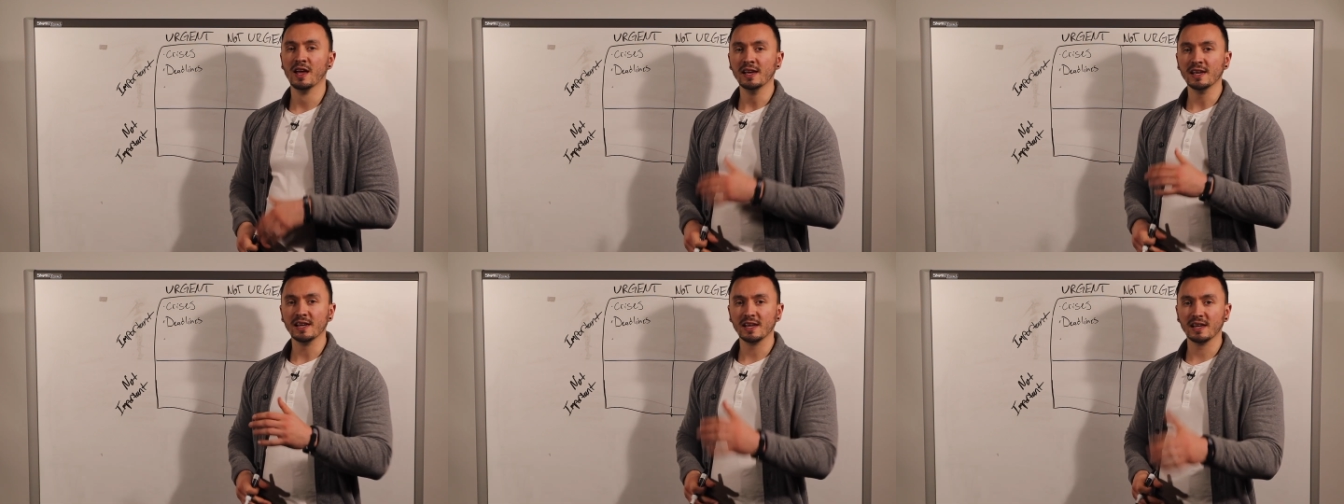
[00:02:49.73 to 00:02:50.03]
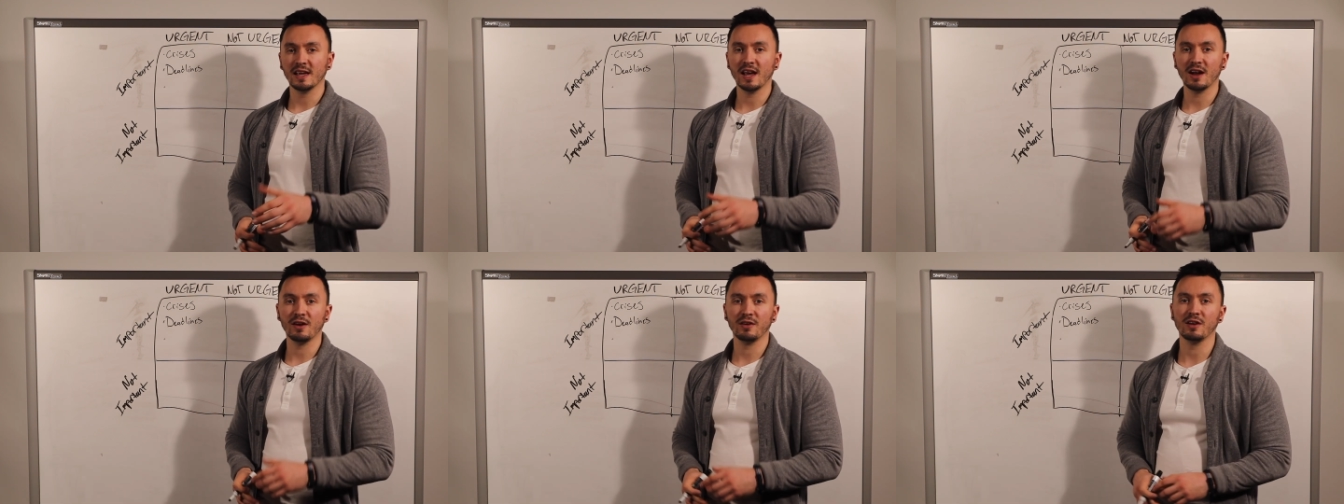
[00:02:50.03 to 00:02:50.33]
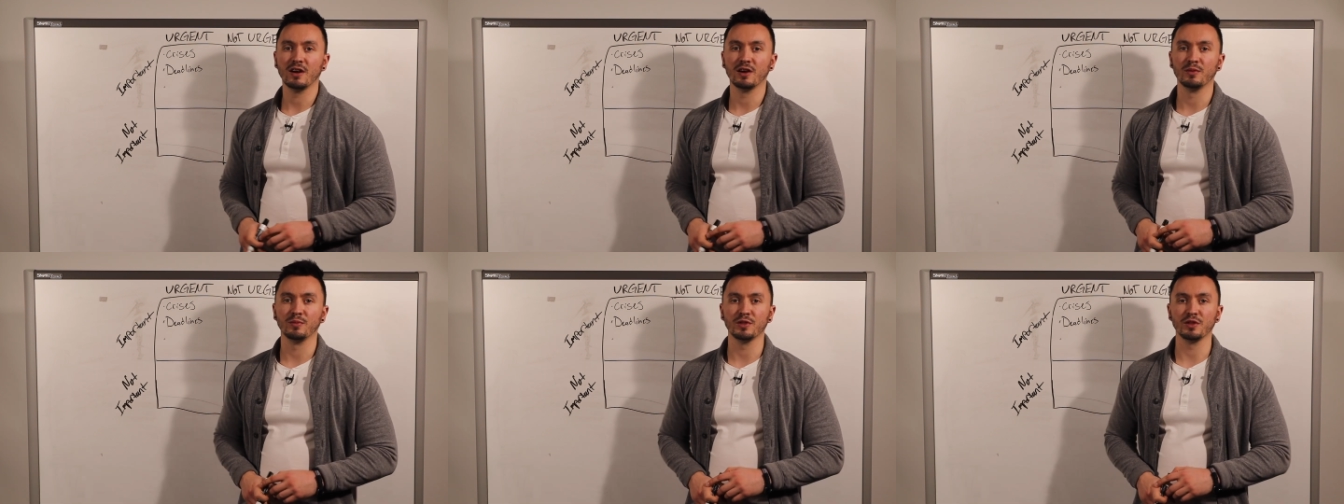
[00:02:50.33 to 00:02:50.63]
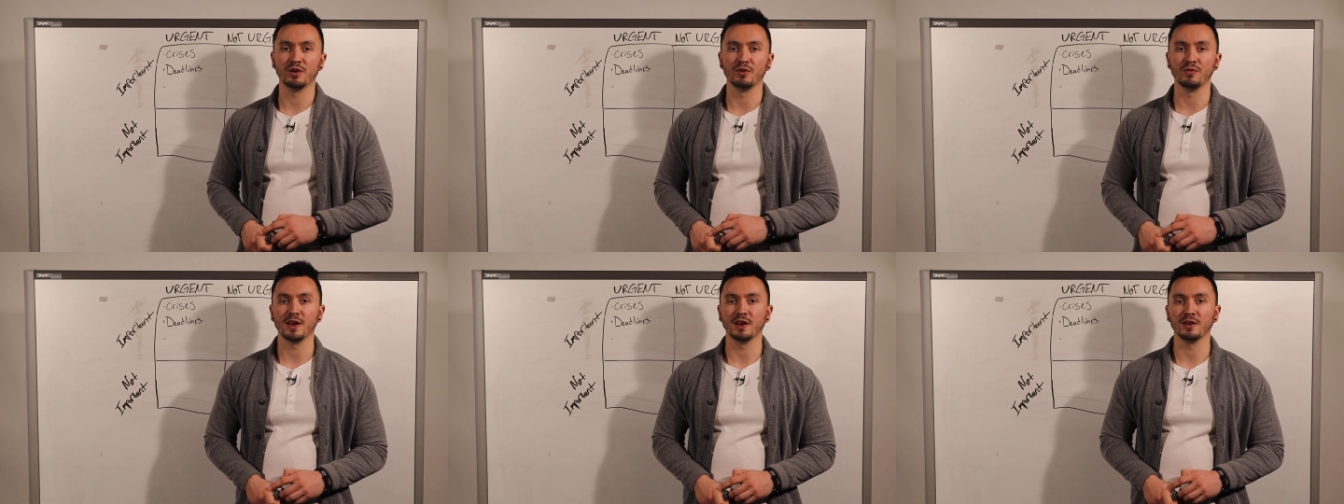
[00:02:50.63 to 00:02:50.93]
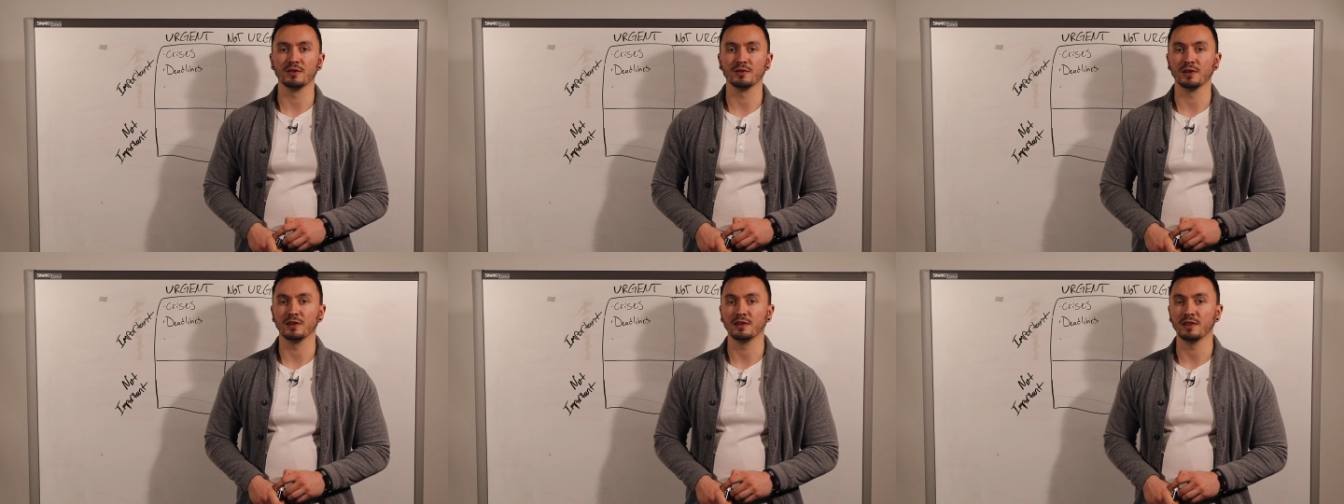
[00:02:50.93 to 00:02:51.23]
and carry on with your
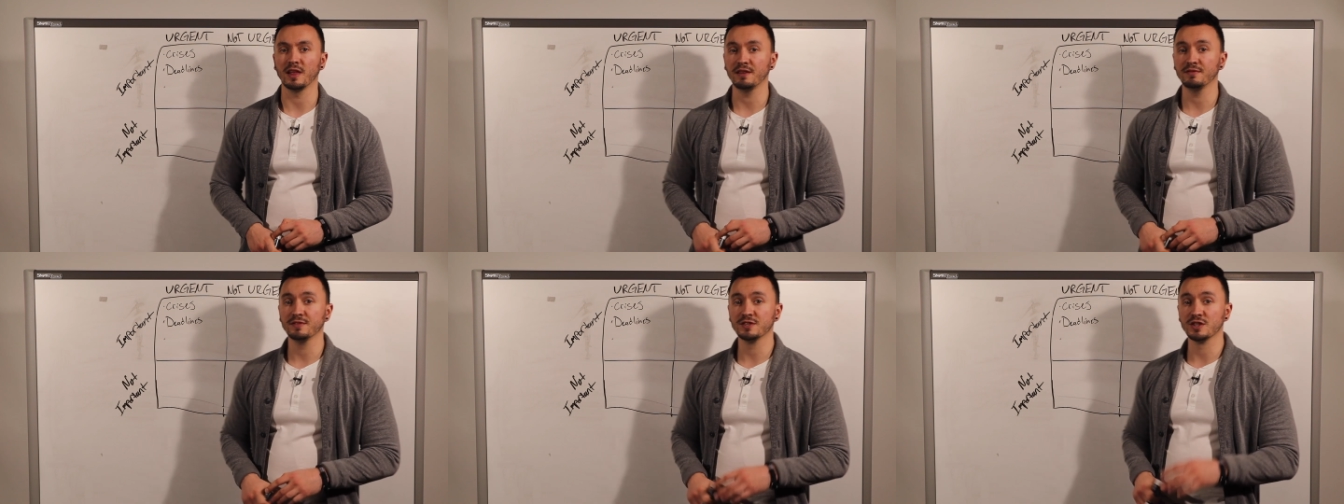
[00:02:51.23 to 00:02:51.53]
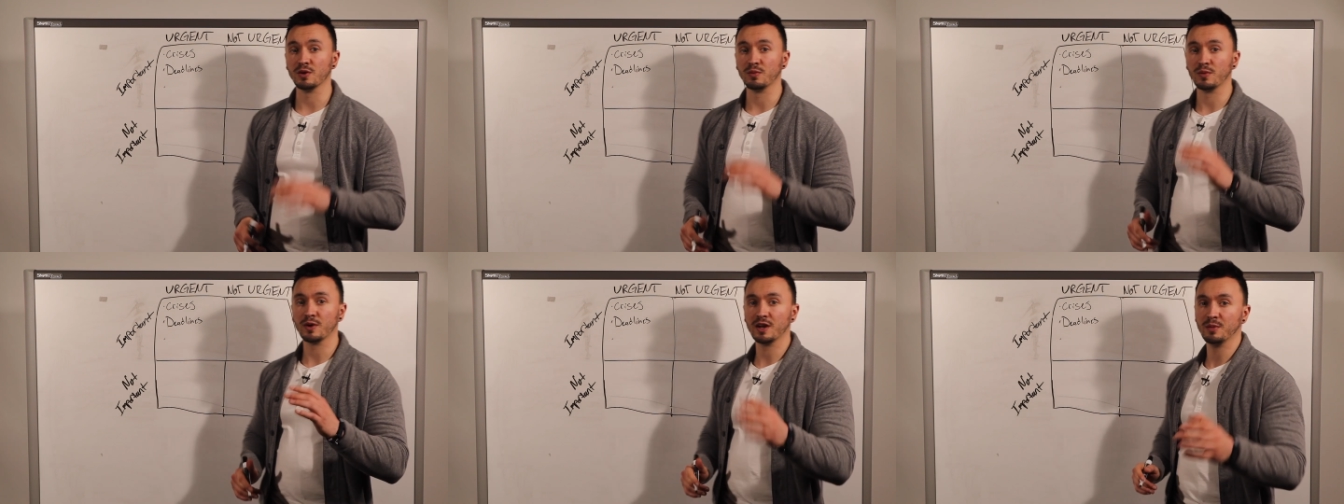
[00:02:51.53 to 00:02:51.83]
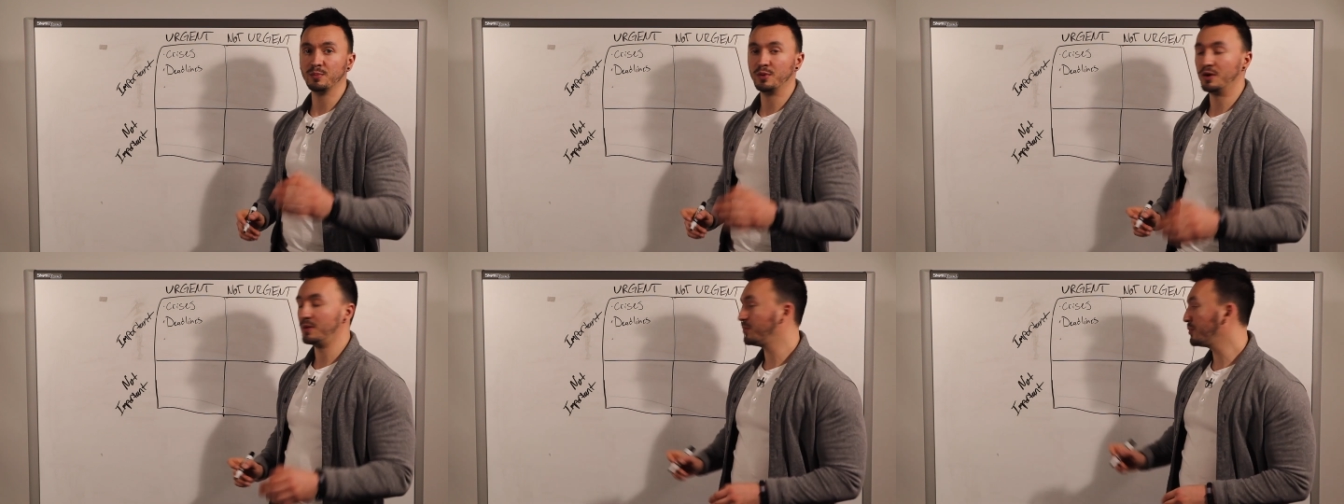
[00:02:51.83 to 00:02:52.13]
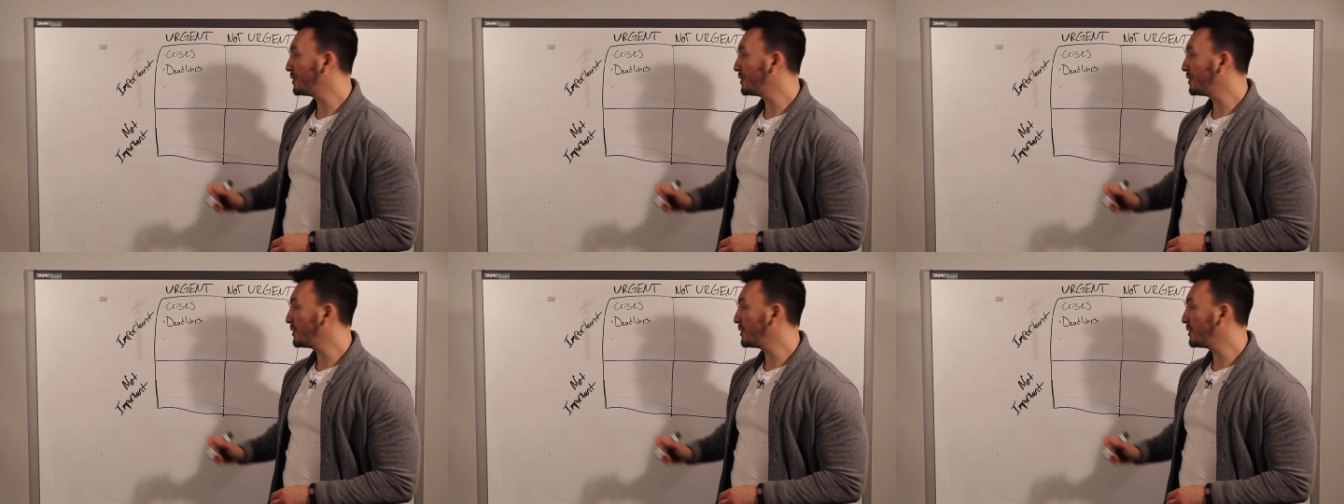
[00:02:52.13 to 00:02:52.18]
regular life. So we're gonna put